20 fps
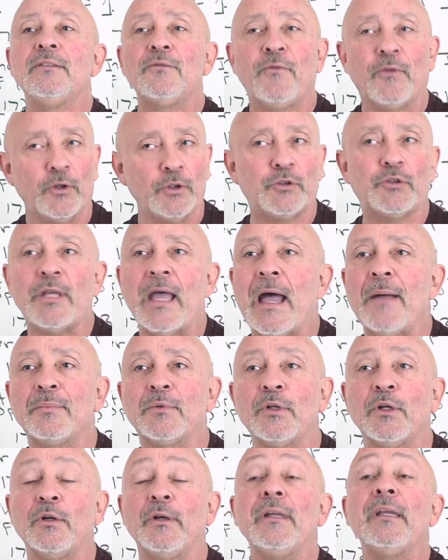First
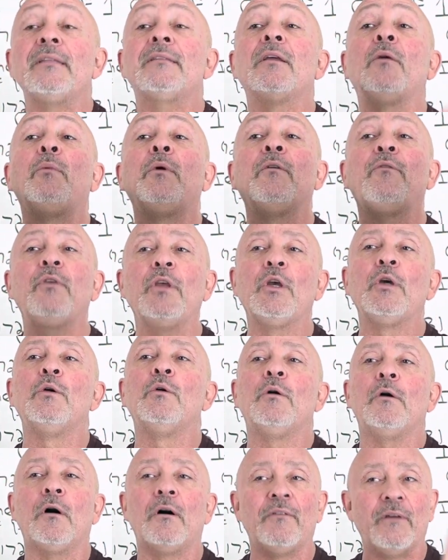chapter, it's a
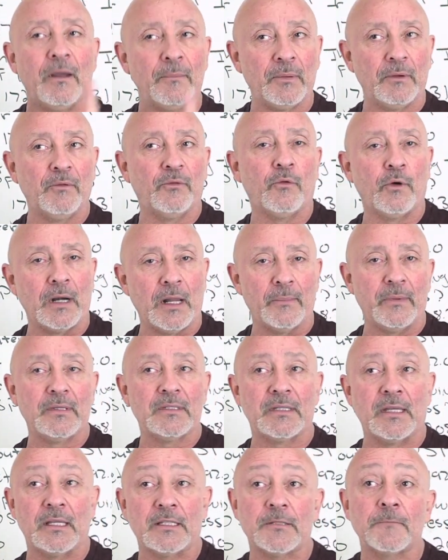review of IPv4 and
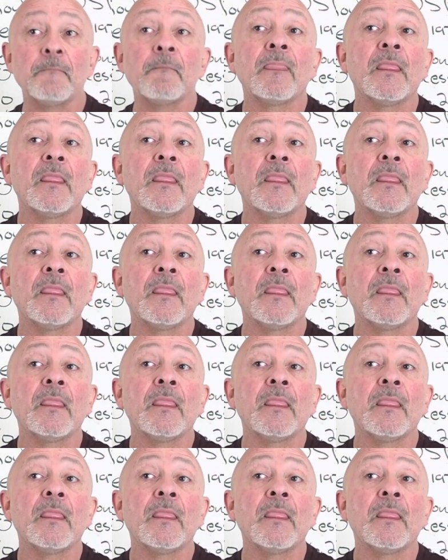IPv6.